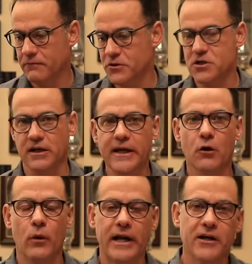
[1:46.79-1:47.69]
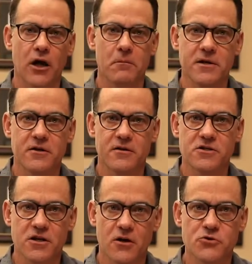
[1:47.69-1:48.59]
There's a legal way to come into this
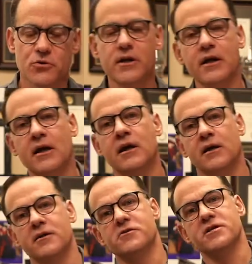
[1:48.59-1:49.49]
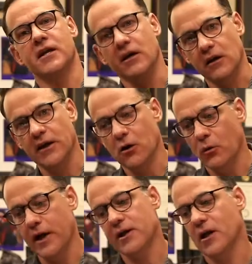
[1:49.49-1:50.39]
country, there's an illegal
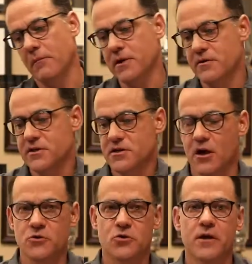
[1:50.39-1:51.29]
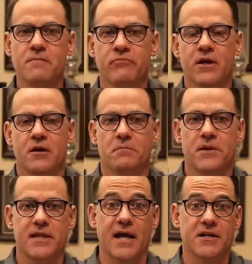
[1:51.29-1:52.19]
way to come into this country. But
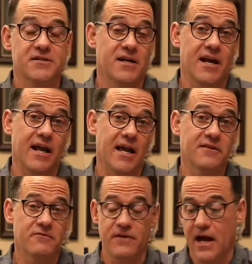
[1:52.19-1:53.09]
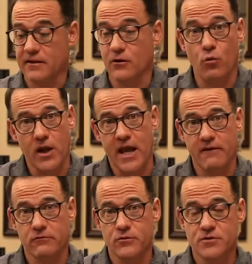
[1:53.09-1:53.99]
that doesn't negate the fact that we
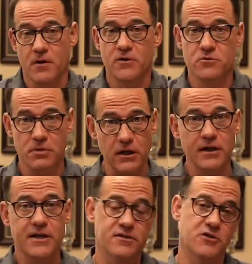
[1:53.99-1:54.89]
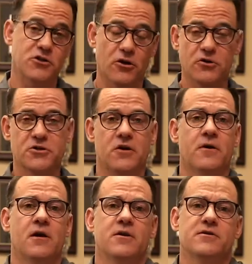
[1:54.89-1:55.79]
have a responsibility as the church
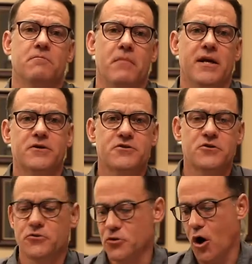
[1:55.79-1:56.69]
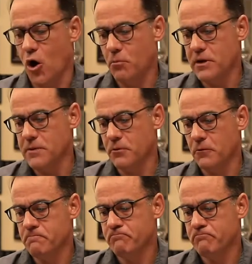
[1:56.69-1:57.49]
to minister to all people.